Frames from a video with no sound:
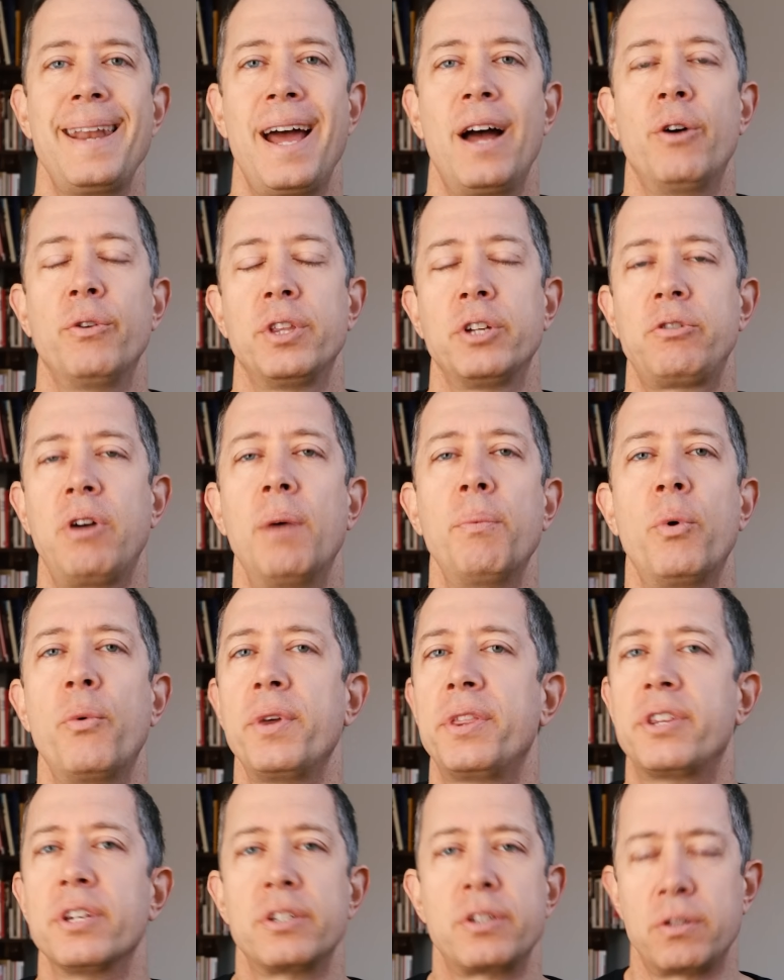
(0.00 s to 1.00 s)
Now, the trouble
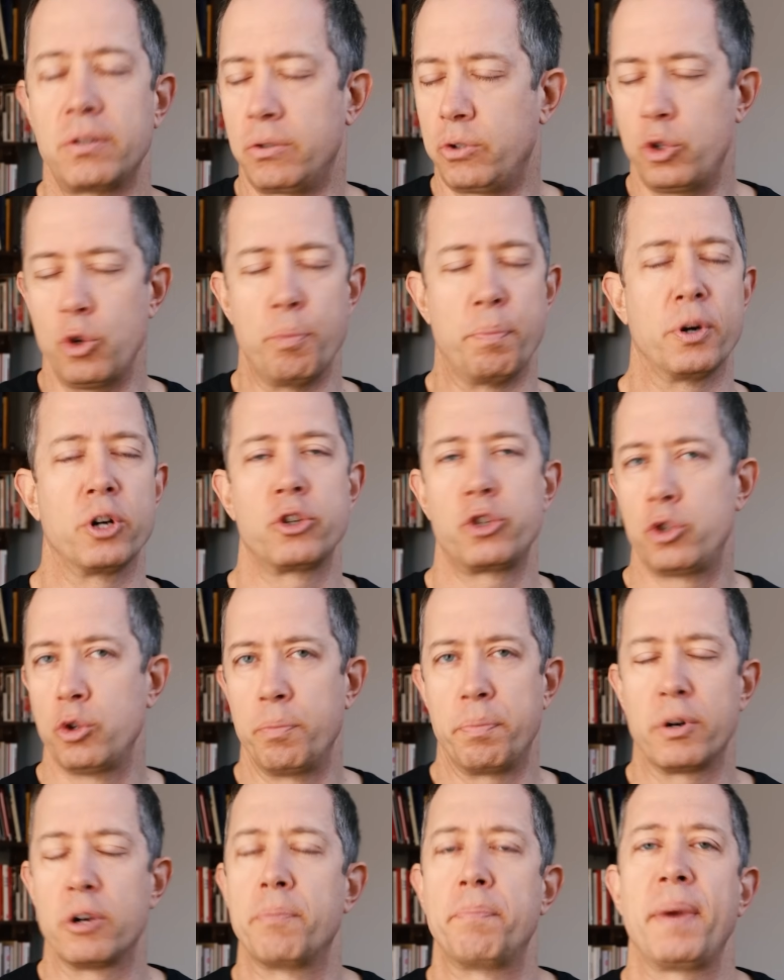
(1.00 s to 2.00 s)
with this super
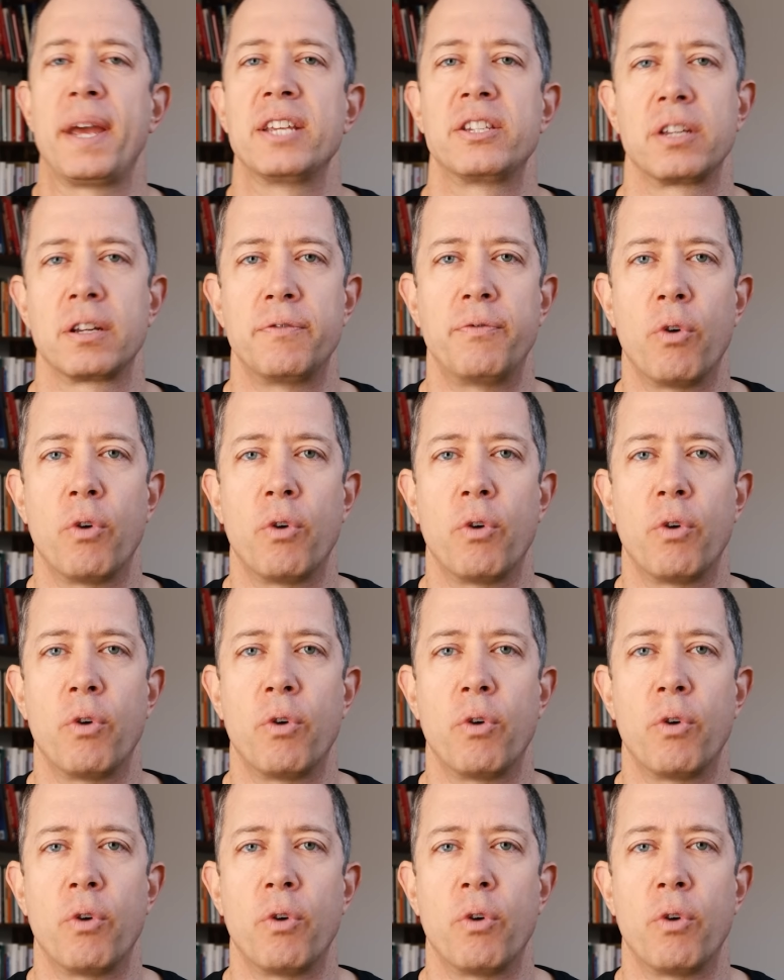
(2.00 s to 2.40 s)
basic